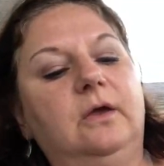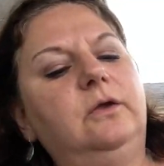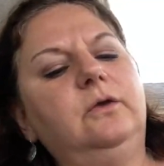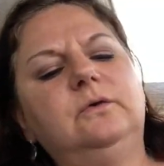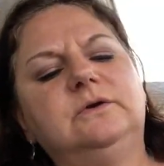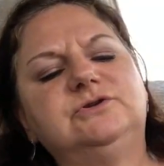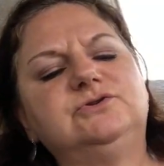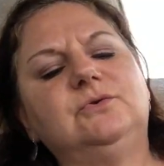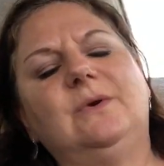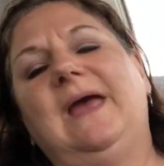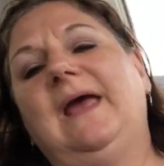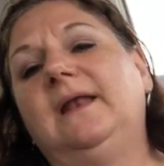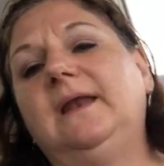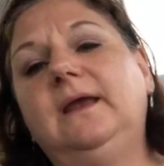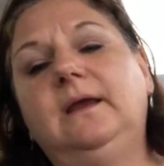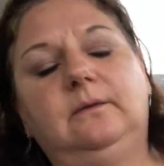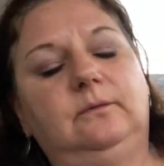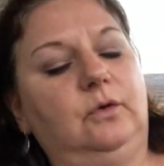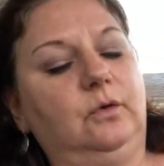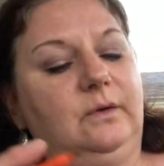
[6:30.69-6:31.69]
You can do
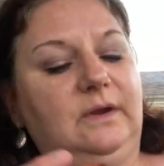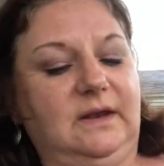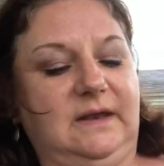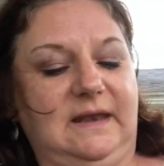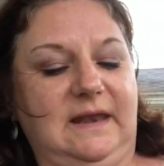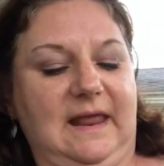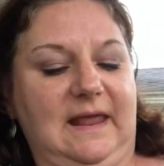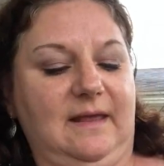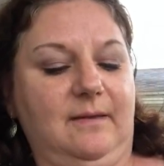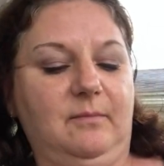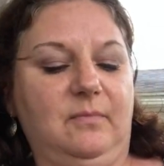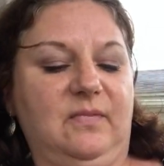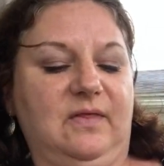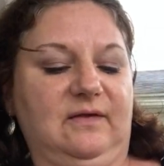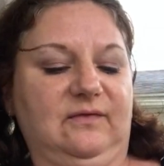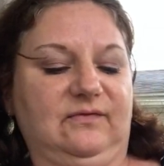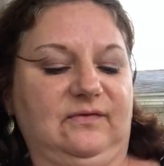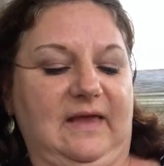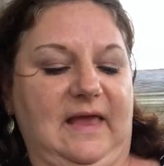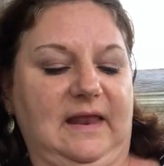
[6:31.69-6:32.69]
you can name
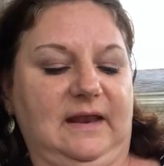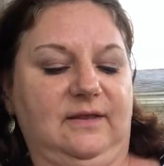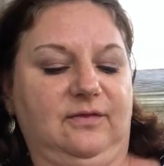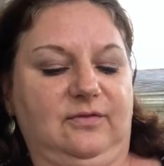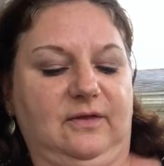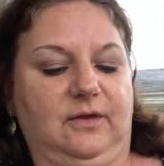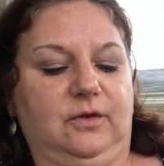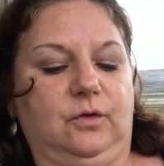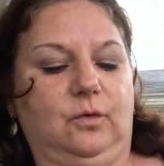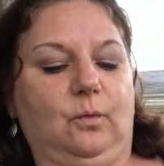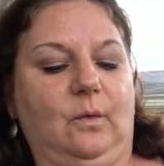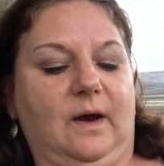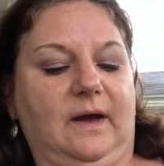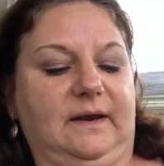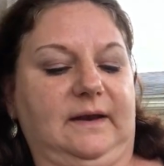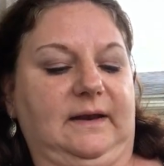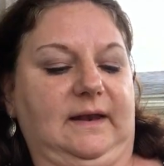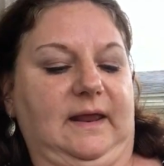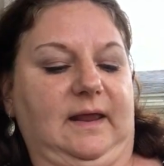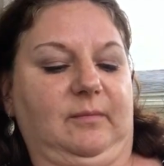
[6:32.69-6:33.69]
this anything you
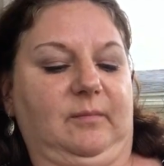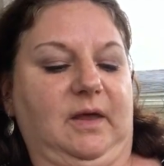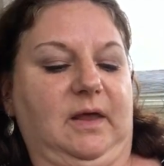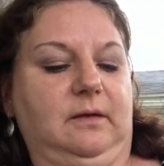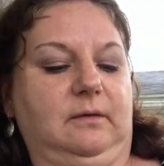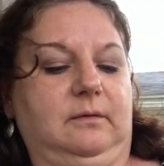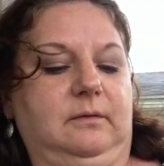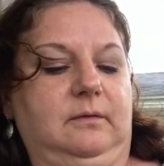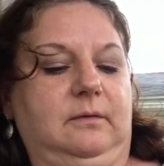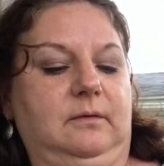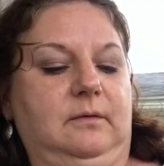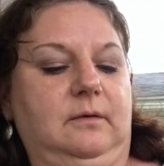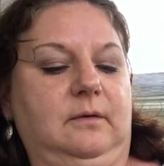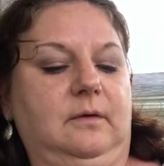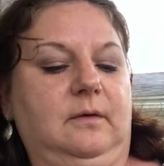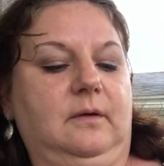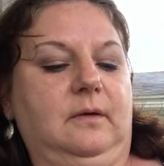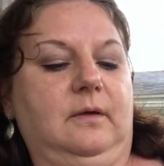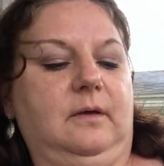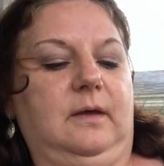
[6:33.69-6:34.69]
want to name it.
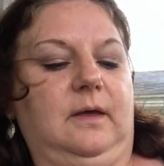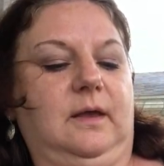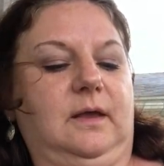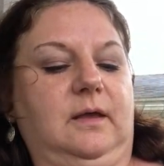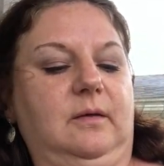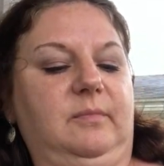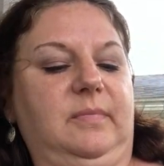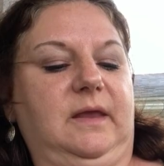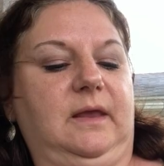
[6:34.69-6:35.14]
It